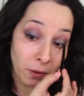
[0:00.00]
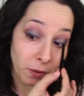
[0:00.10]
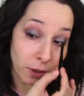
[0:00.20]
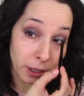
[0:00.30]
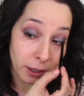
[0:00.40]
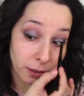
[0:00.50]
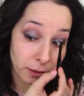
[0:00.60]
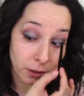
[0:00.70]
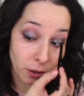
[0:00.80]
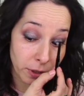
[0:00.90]
or
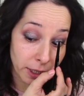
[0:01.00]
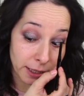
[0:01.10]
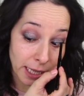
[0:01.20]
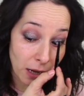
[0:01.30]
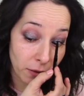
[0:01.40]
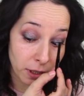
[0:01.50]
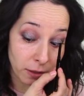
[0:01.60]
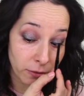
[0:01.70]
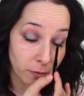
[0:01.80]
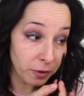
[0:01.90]
tone it down
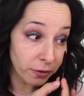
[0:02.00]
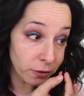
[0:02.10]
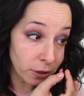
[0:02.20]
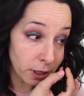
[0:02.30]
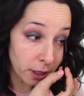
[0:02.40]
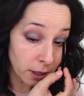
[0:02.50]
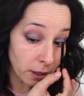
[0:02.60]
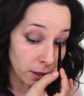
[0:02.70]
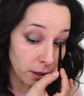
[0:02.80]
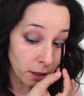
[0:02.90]
if you prefer.
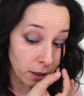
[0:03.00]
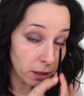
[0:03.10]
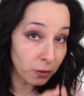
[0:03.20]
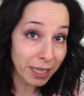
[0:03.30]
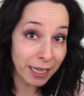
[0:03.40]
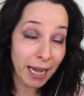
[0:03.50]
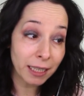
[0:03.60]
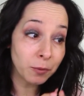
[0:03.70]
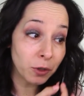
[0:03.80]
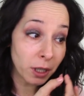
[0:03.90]
You can
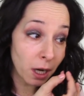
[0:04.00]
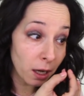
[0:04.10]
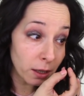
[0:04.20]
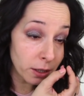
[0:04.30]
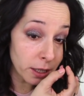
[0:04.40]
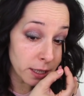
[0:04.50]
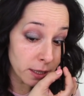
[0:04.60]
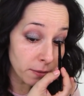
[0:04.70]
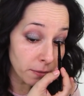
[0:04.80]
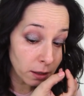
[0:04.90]
add more
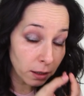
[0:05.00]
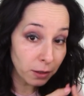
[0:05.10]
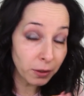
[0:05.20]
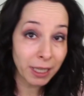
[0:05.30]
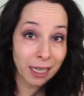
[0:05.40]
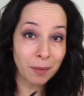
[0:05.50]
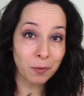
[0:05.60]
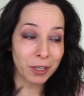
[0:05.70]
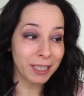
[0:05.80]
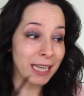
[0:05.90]
colors, you can add
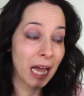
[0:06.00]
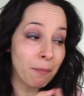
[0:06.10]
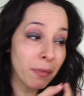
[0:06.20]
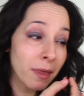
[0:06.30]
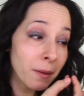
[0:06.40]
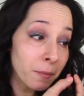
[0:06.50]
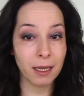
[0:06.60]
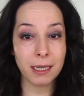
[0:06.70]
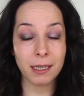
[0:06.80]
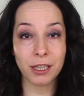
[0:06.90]
more depth.
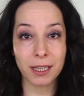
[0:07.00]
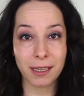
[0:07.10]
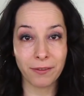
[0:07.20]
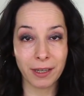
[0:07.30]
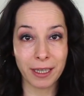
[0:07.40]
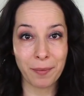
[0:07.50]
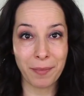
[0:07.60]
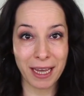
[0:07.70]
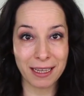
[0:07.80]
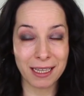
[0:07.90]
This is just a very
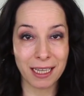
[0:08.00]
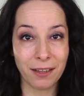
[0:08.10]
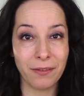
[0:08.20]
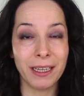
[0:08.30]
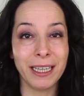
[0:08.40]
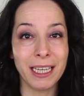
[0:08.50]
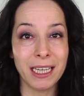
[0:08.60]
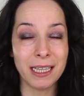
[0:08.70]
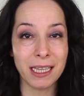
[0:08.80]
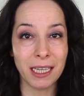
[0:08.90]
basic, very
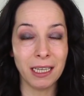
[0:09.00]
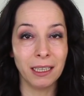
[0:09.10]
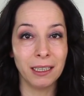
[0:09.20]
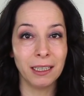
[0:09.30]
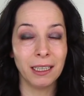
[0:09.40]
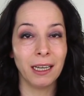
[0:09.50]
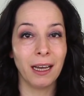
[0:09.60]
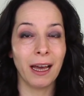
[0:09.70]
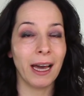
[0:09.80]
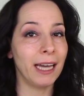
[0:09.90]
easy,
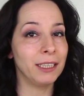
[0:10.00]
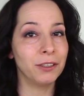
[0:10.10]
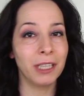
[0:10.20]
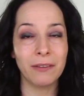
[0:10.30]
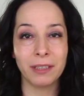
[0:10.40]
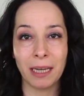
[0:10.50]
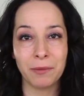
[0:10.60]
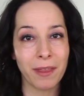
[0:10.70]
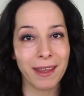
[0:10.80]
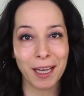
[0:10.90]
I don't have
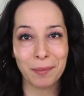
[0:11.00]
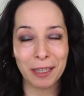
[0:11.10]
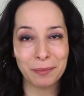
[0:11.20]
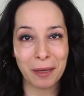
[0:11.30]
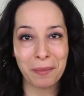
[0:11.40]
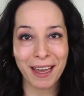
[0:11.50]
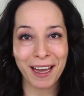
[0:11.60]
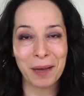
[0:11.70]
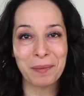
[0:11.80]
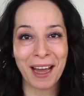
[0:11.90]
time to think about my
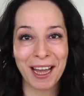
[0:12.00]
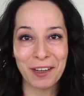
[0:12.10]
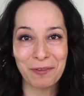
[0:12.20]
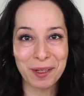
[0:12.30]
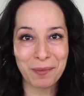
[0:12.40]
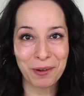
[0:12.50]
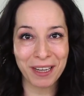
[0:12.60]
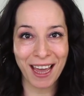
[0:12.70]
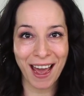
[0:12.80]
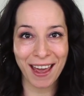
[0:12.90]
makeup kind of
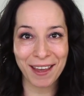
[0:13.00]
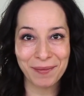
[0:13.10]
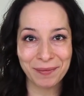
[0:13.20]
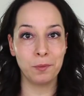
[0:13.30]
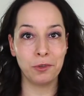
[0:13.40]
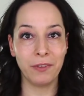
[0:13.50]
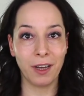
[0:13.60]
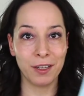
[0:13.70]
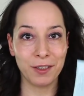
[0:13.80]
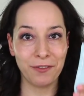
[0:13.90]
smoky eye.
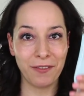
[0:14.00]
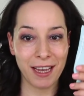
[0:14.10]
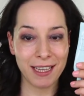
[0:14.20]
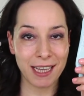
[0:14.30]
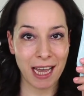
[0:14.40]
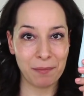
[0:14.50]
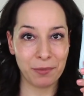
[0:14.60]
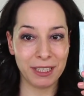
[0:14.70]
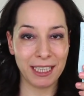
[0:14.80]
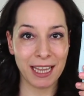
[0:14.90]
Moving on to face, I'm
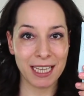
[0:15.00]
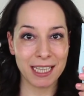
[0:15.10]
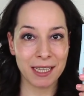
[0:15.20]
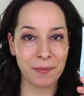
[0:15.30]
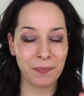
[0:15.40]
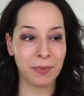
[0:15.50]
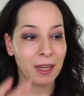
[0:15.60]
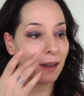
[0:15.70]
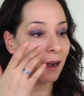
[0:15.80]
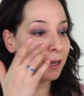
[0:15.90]
putting this
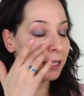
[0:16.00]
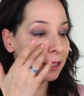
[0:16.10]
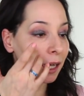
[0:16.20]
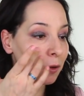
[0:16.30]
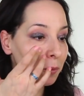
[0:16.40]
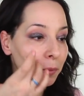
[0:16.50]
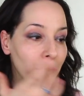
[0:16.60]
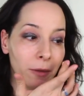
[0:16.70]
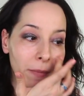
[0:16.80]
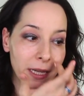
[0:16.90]
Aritaum
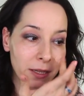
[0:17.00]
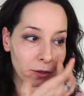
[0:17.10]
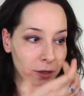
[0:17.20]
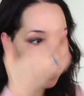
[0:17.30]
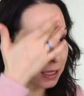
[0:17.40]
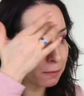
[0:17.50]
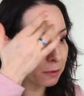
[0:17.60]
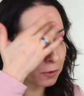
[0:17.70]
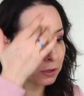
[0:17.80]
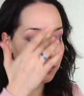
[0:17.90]
Pore Master
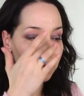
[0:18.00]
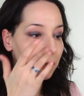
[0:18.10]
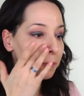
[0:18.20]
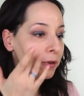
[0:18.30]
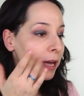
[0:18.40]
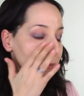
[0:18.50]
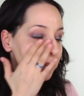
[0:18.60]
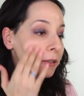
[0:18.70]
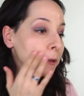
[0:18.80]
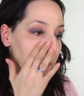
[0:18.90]
Sebum Control
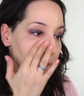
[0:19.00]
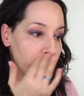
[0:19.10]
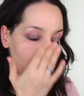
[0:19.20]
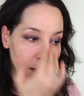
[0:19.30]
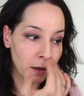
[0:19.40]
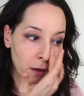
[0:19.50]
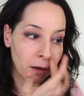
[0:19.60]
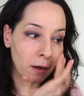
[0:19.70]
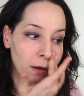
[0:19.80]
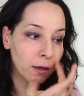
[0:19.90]
Primer
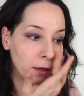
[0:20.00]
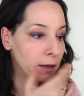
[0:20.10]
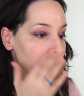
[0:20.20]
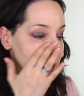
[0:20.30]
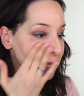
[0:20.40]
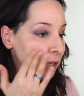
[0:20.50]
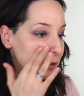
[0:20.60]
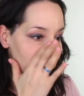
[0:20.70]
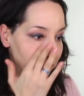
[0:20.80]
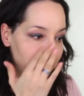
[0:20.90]
on the
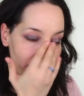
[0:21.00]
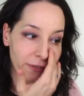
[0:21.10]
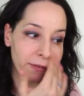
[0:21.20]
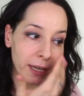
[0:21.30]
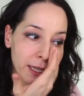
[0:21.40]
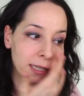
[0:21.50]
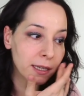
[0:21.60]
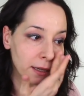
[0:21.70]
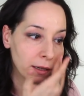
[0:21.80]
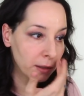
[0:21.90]
center of my face,